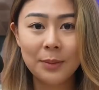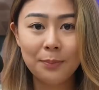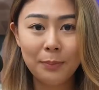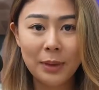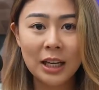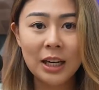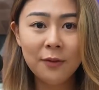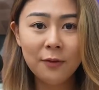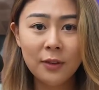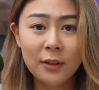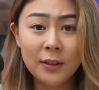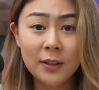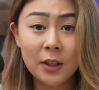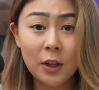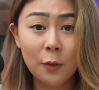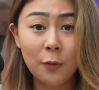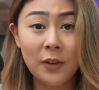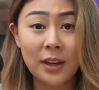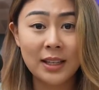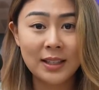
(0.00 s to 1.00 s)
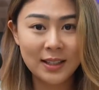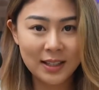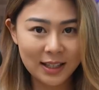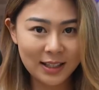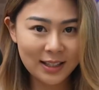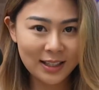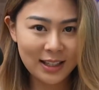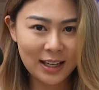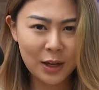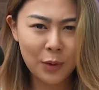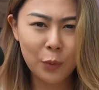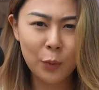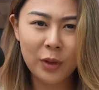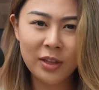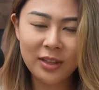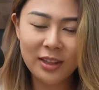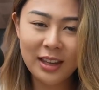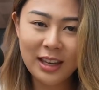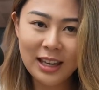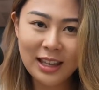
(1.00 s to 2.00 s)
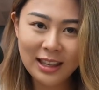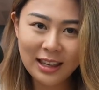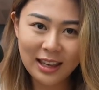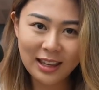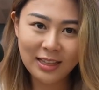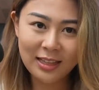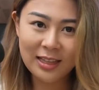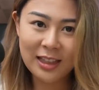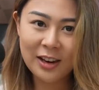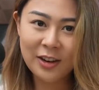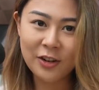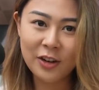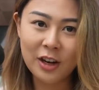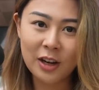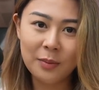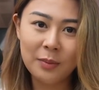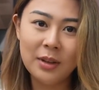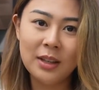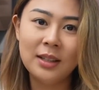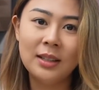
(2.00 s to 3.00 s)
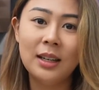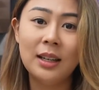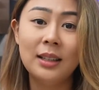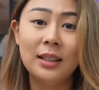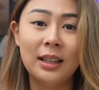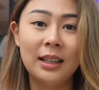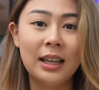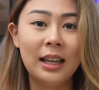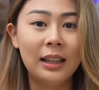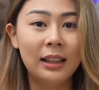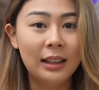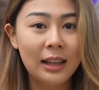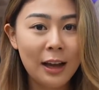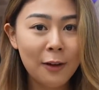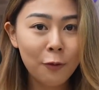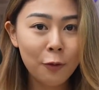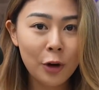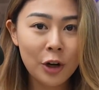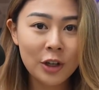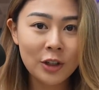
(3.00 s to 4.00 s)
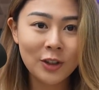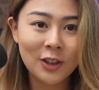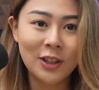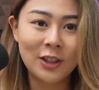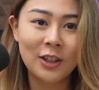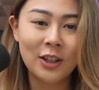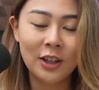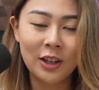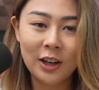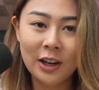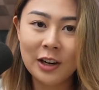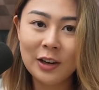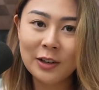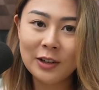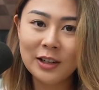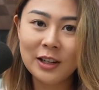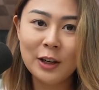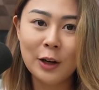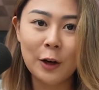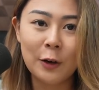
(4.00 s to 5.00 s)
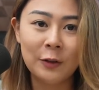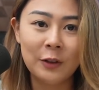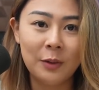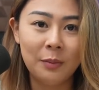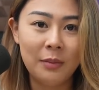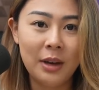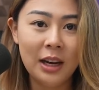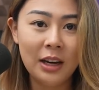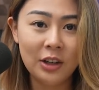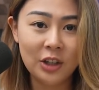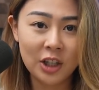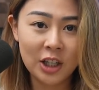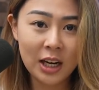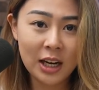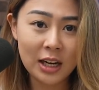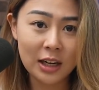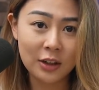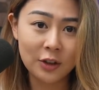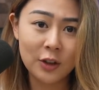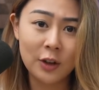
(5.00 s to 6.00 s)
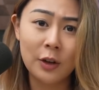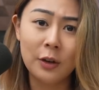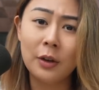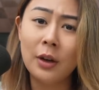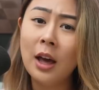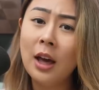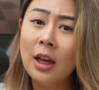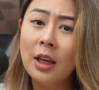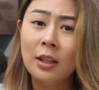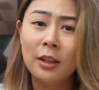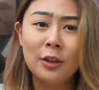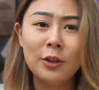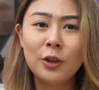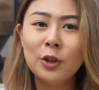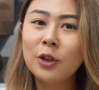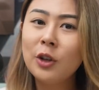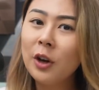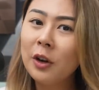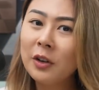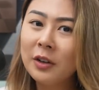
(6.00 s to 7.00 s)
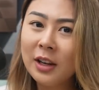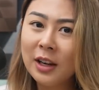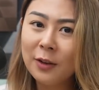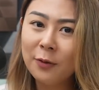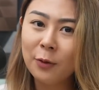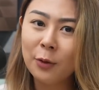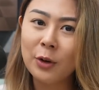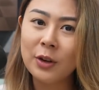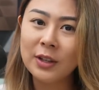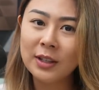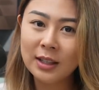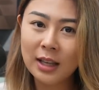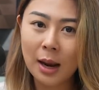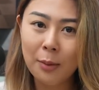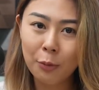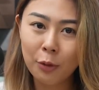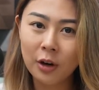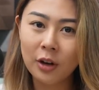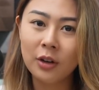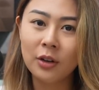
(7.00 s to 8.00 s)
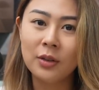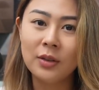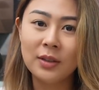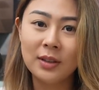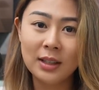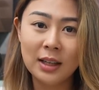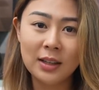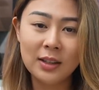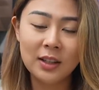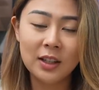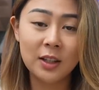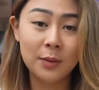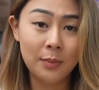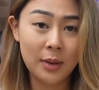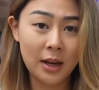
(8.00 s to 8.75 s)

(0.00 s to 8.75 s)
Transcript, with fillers: The benefits of existing within Ethereum is that they can leverage the security of the main chain, so there's no need for a separate consensus